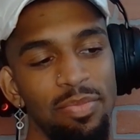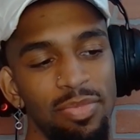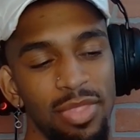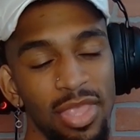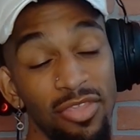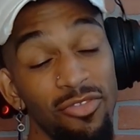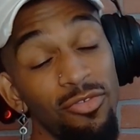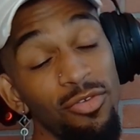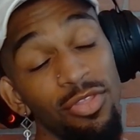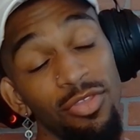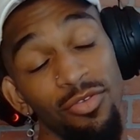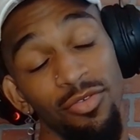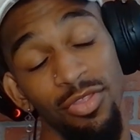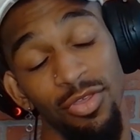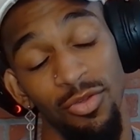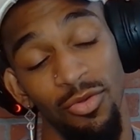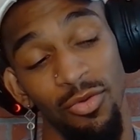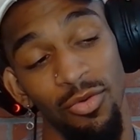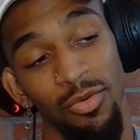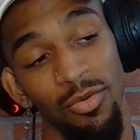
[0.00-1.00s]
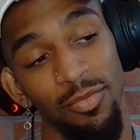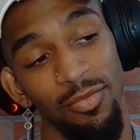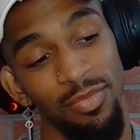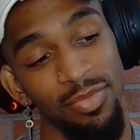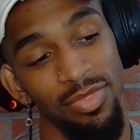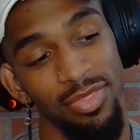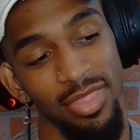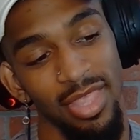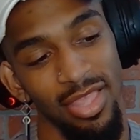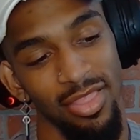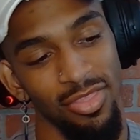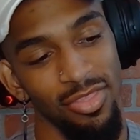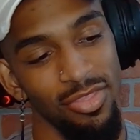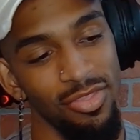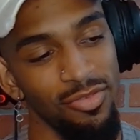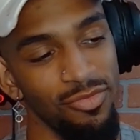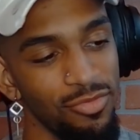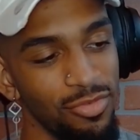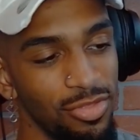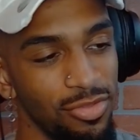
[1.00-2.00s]
That's really, really cool.
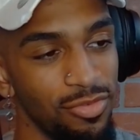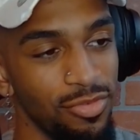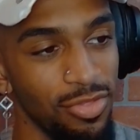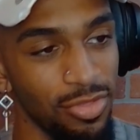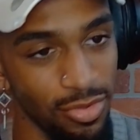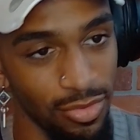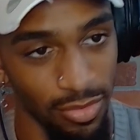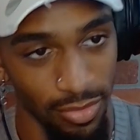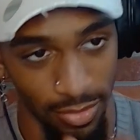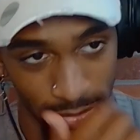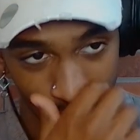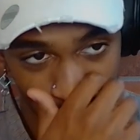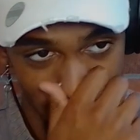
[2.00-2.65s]
That's really, really cool.